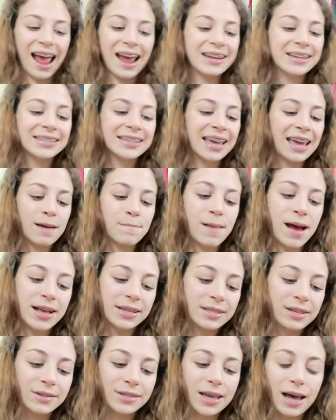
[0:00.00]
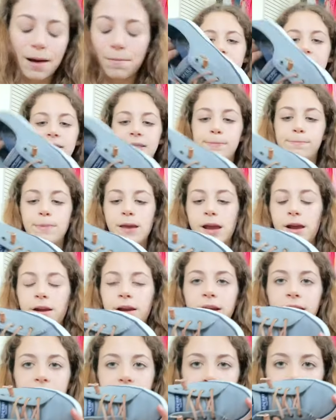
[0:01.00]
I just can't pass those up.
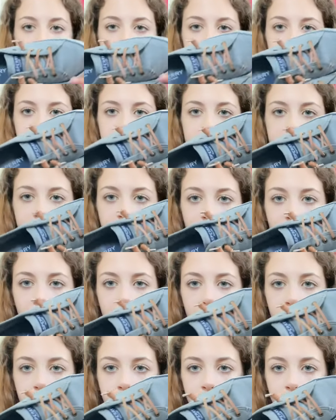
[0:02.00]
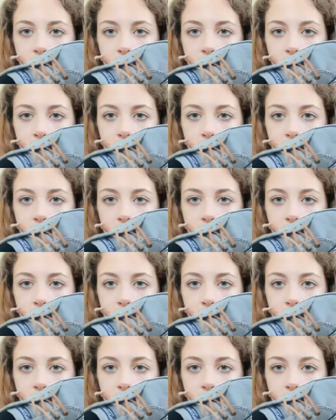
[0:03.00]
Sperry's, they're just like a